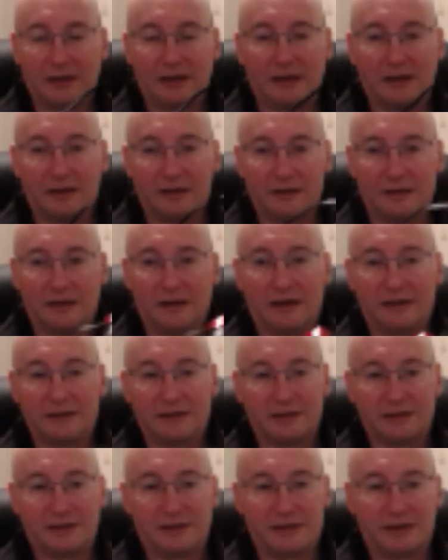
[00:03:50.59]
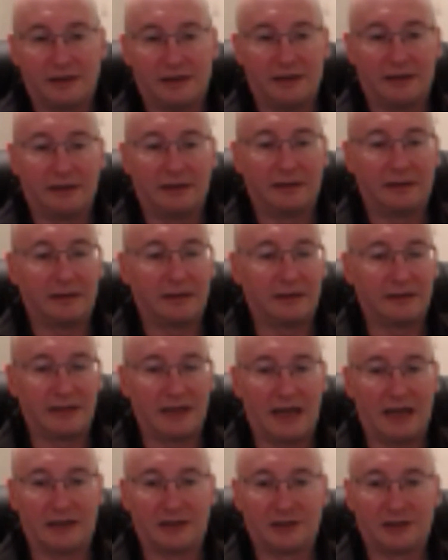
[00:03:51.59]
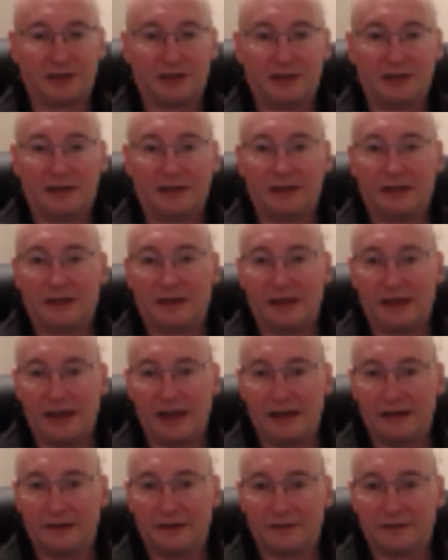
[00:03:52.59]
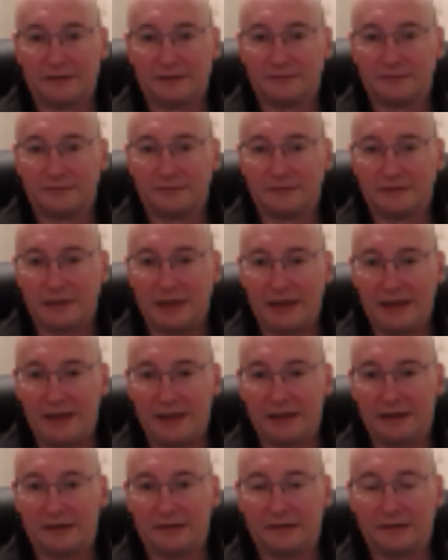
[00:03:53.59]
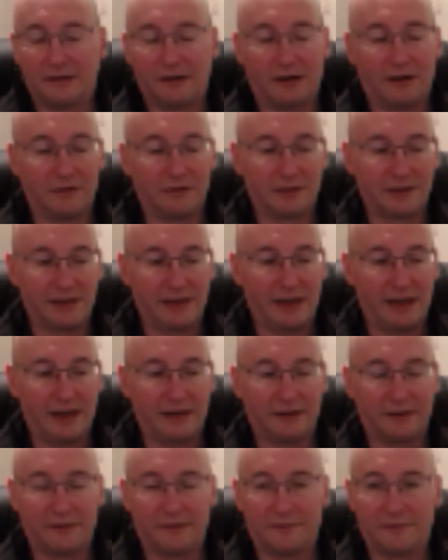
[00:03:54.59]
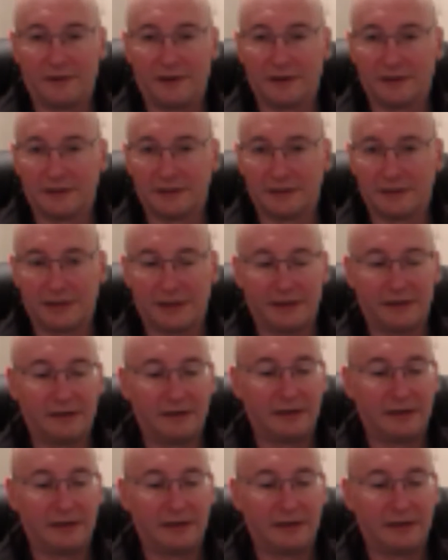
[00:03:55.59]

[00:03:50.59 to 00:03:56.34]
I just attach the end here onto the end of the focuser.